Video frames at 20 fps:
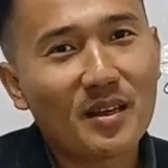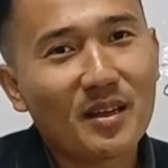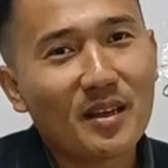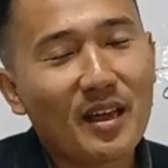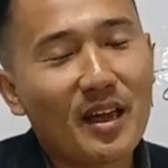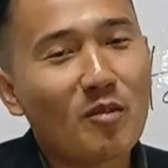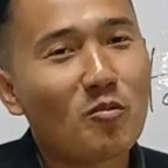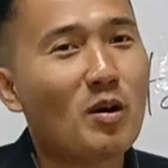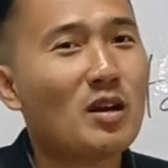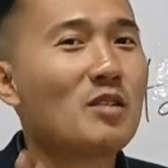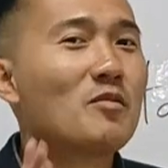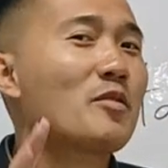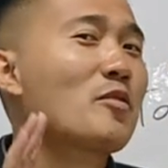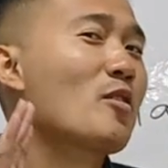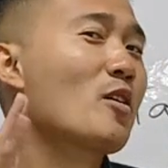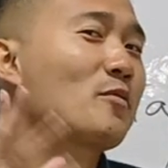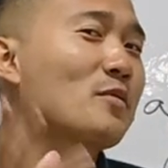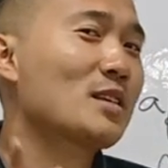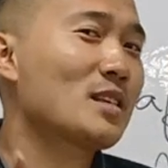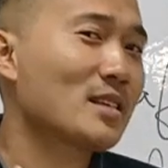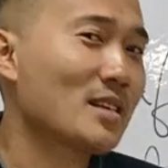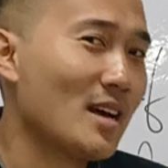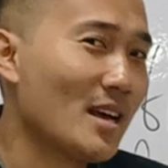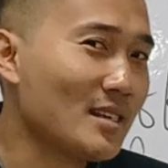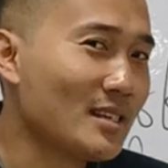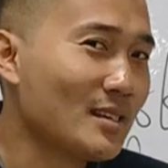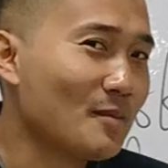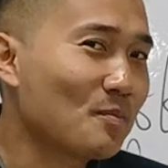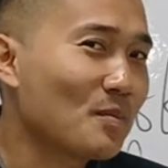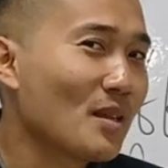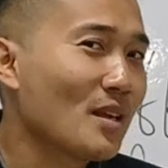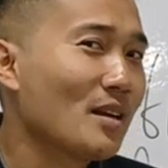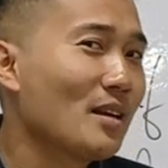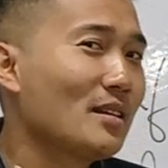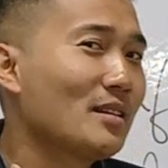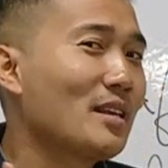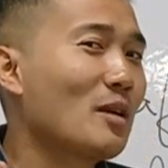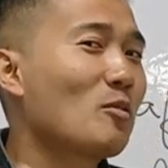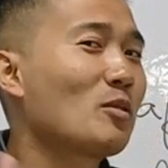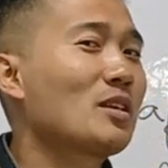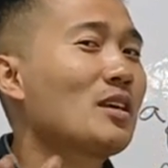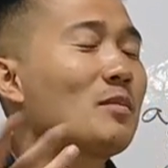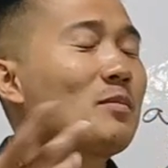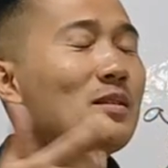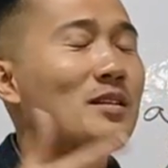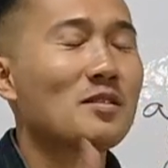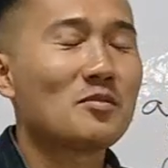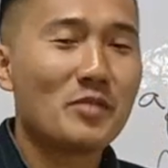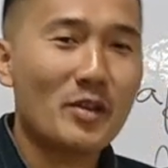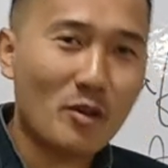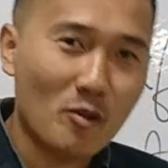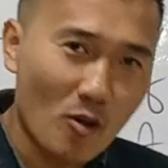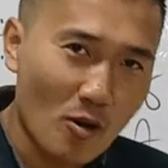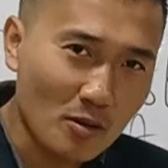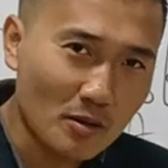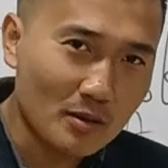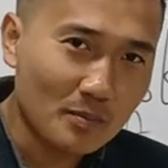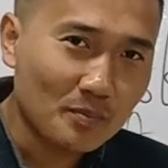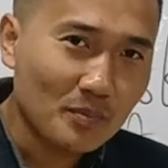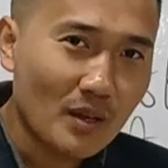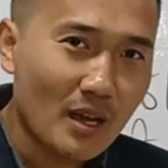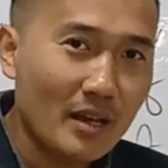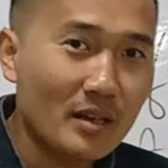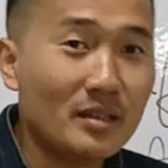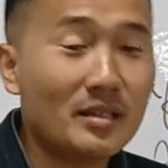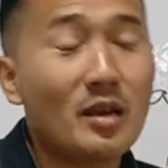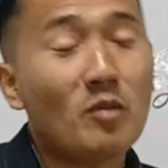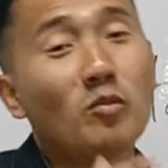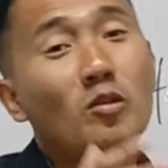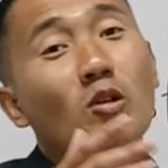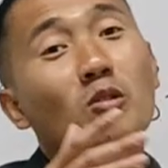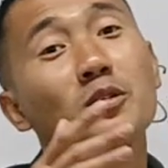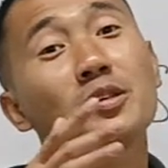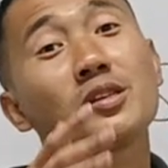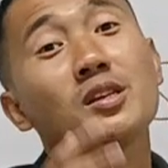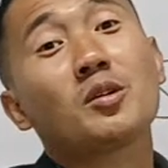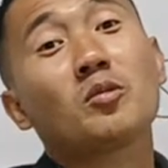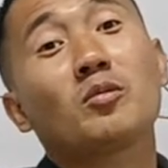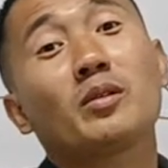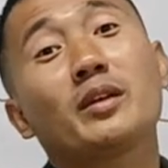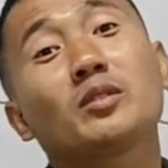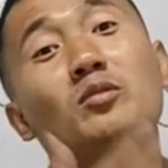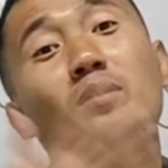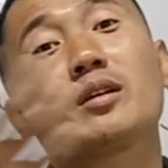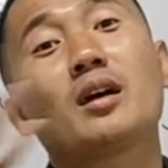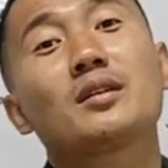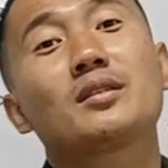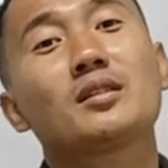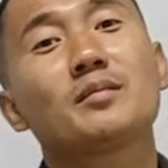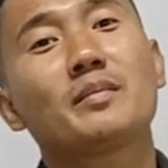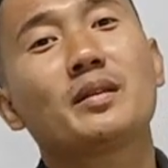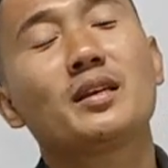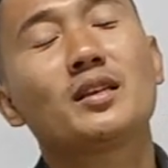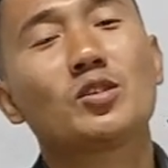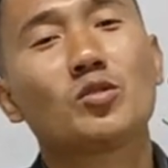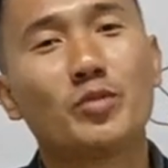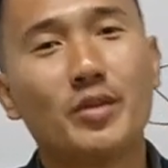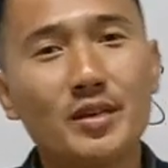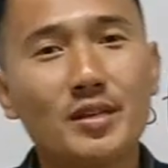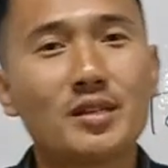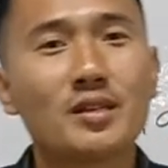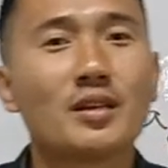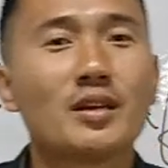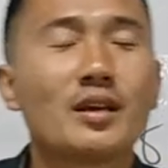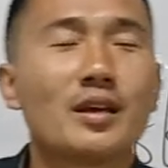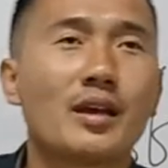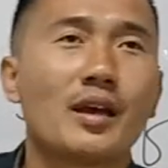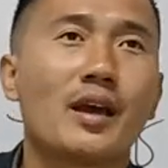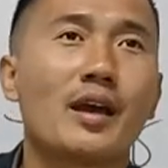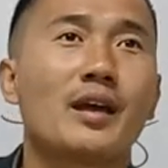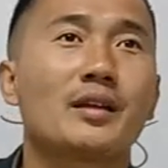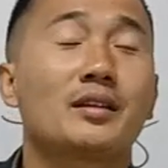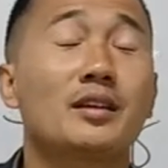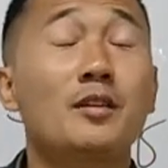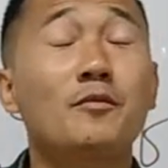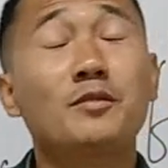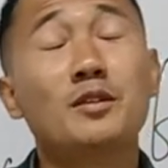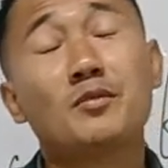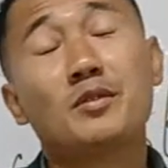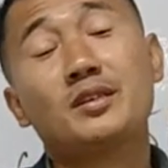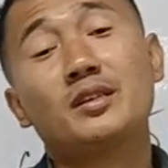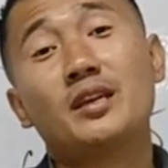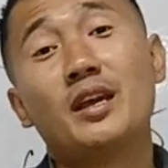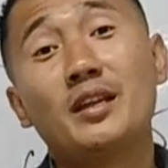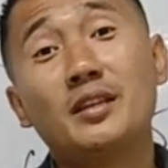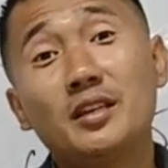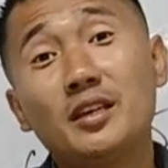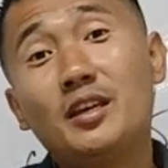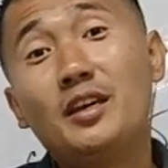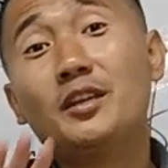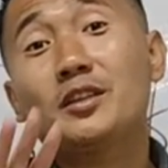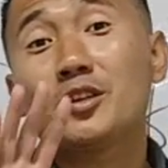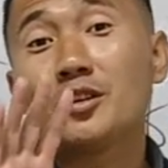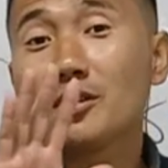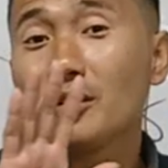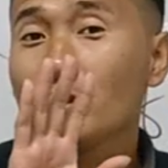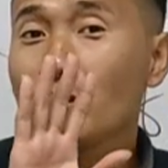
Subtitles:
and whatever you have discussed, they will keep it in record, and they will also circulate to the concerned ministries. And if there is any internal